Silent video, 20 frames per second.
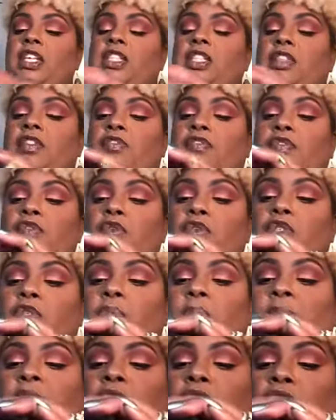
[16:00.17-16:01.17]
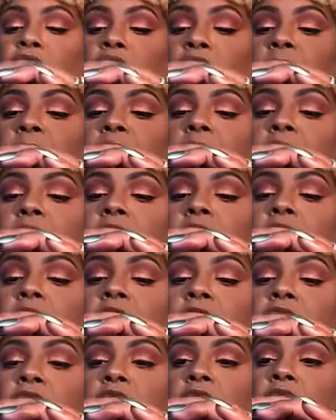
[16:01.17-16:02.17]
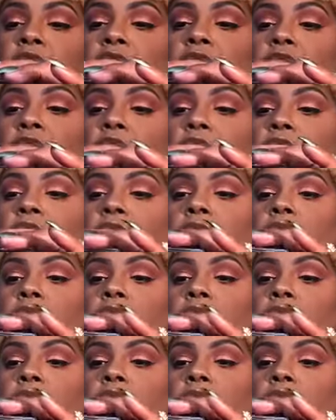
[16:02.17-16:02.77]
the Full Spectrum CoverGirl